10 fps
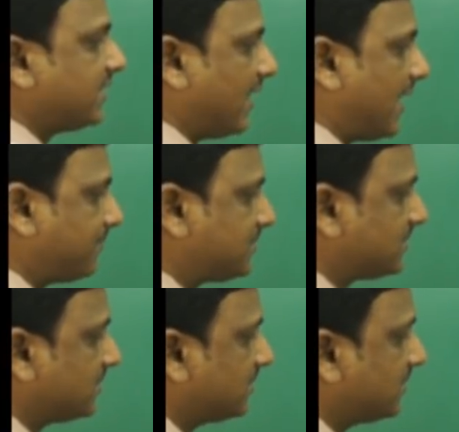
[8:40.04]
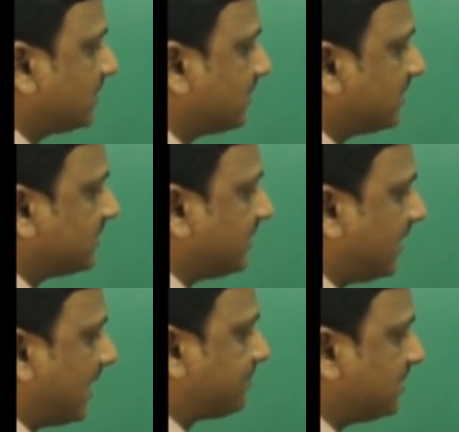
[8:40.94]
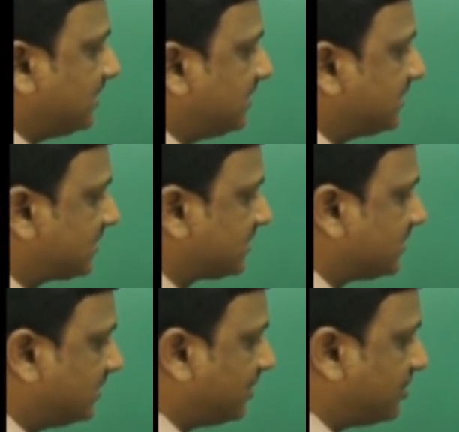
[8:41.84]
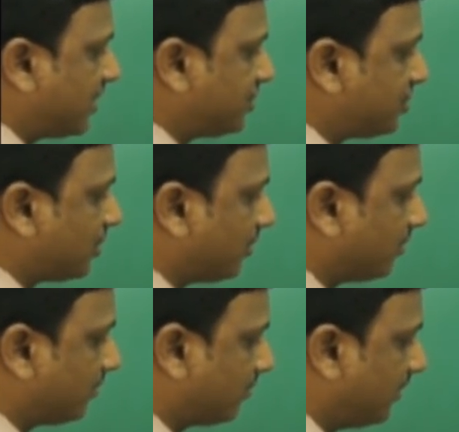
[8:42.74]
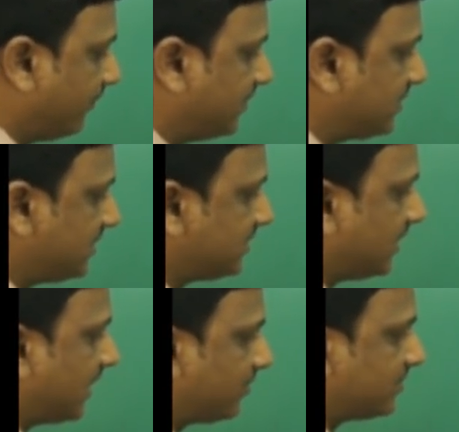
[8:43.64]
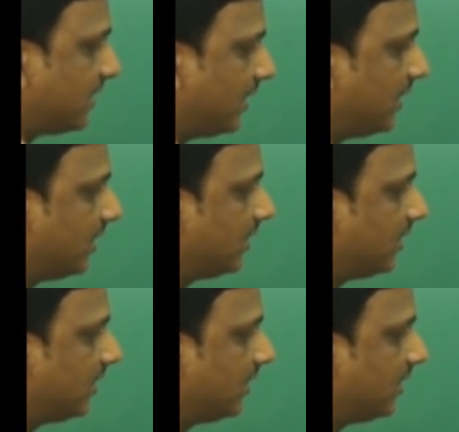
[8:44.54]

synapse? Synapse is the junction. If this is the nerve cell,